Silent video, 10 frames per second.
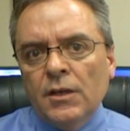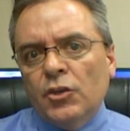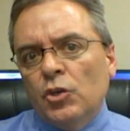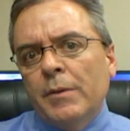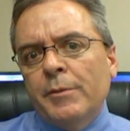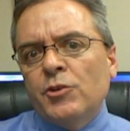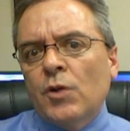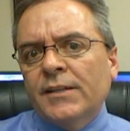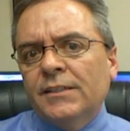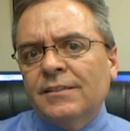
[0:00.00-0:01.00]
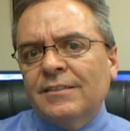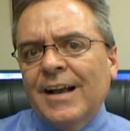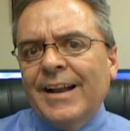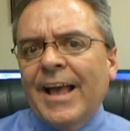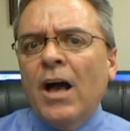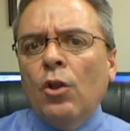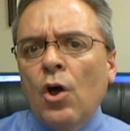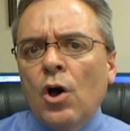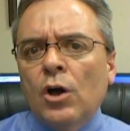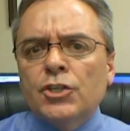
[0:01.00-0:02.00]
You may be trying to decide how
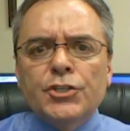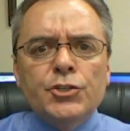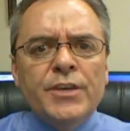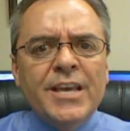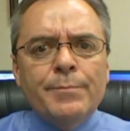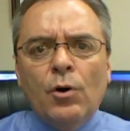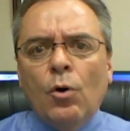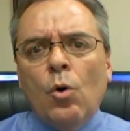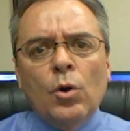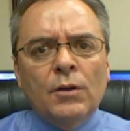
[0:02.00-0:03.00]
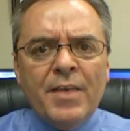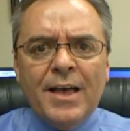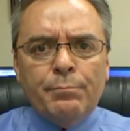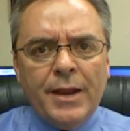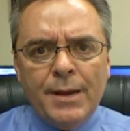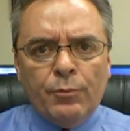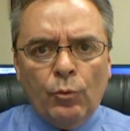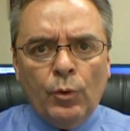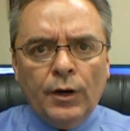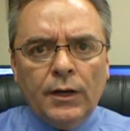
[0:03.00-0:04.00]
long should you keep all of that
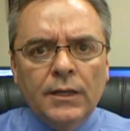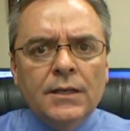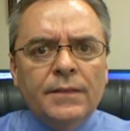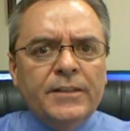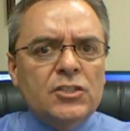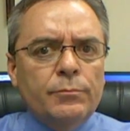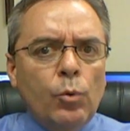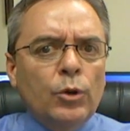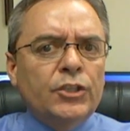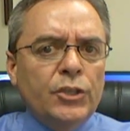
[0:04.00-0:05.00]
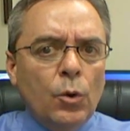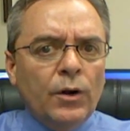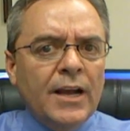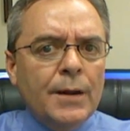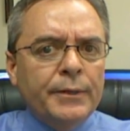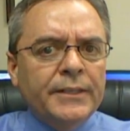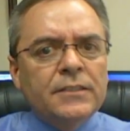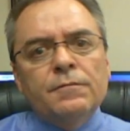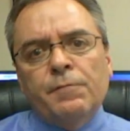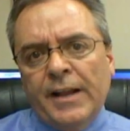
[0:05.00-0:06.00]
paperwork that supports your
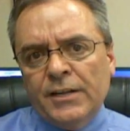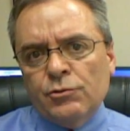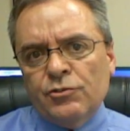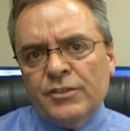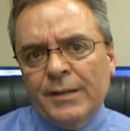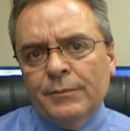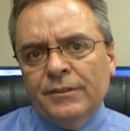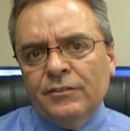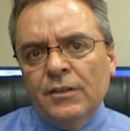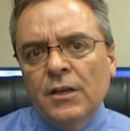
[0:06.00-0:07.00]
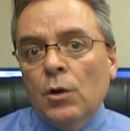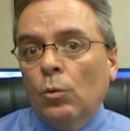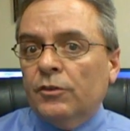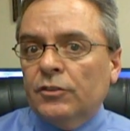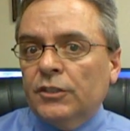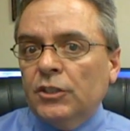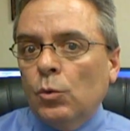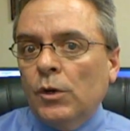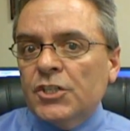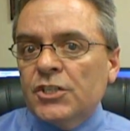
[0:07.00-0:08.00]
company's financial statements. Well, it's a good
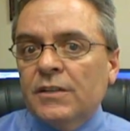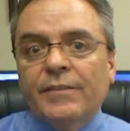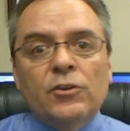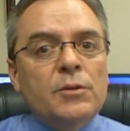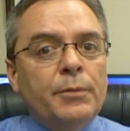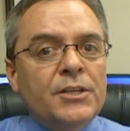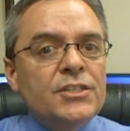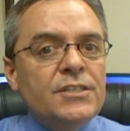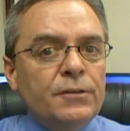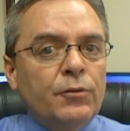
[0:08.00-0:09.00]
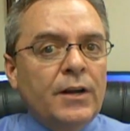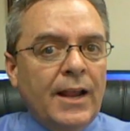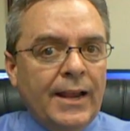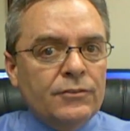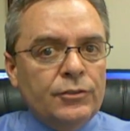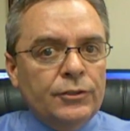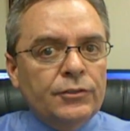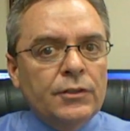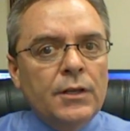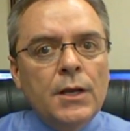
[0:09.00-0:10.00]
question, and there's a bunch of different
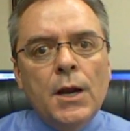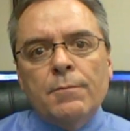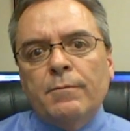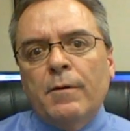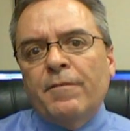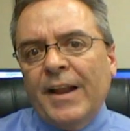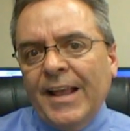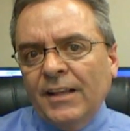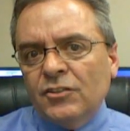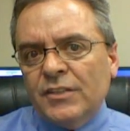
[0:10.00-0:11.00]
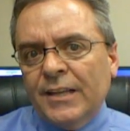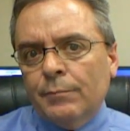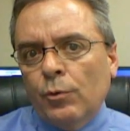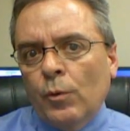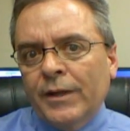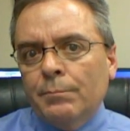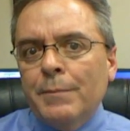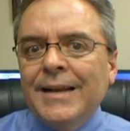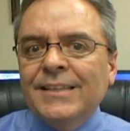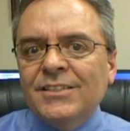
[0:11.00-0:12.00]
answers. From a finance standpoint,
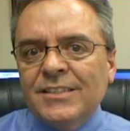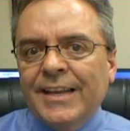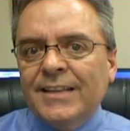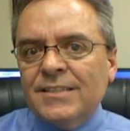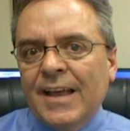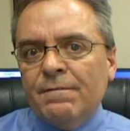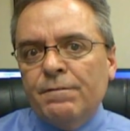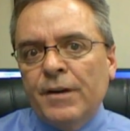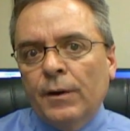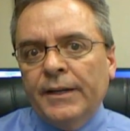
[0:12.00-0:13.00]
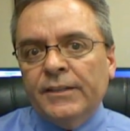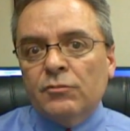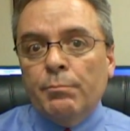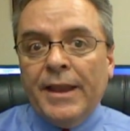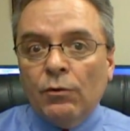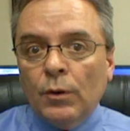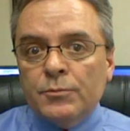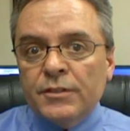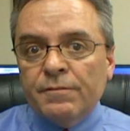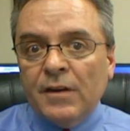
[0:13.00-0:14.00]
many states have various
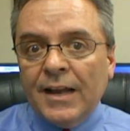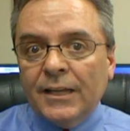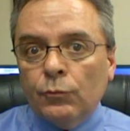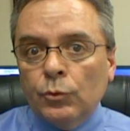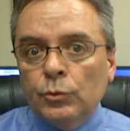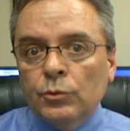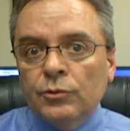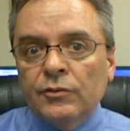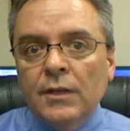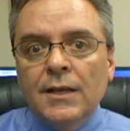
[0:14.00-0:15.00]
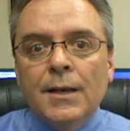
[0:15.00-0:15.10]
bankruptcy filing rules.